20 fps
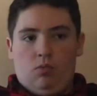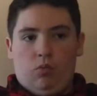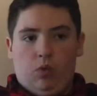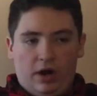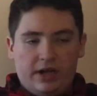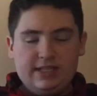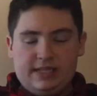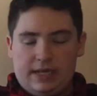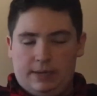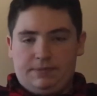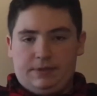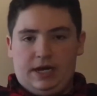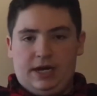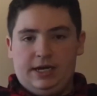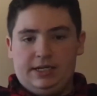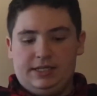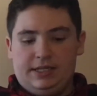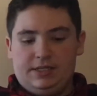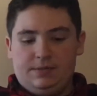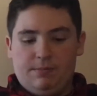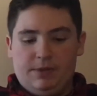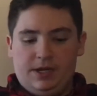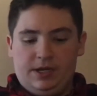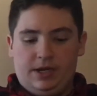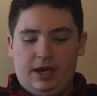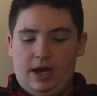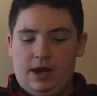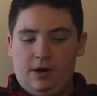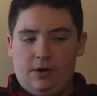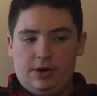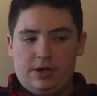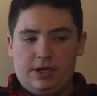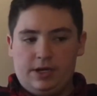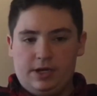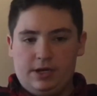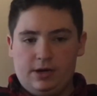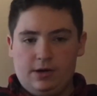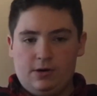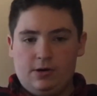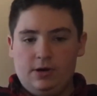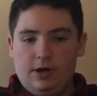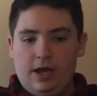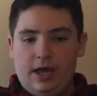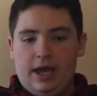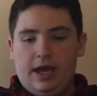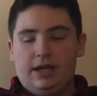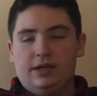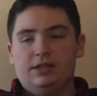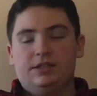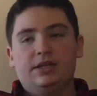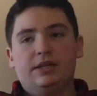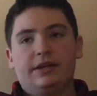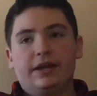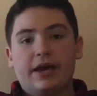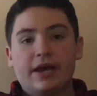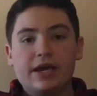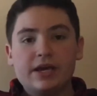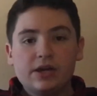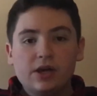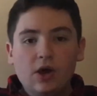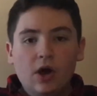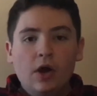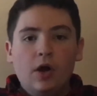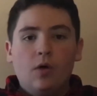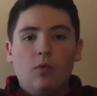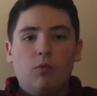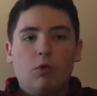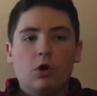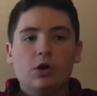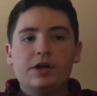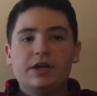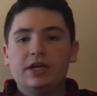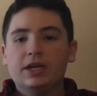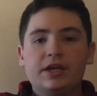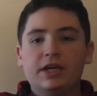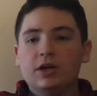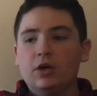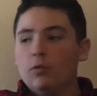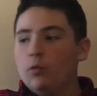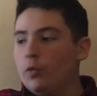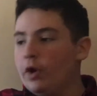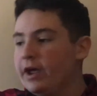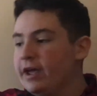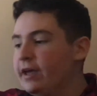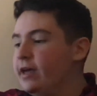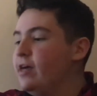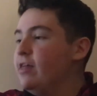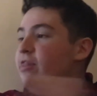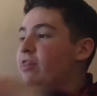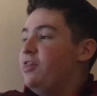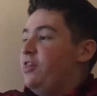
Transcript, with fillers: What is up guys, it's Mini Kerry here, and today we're here with...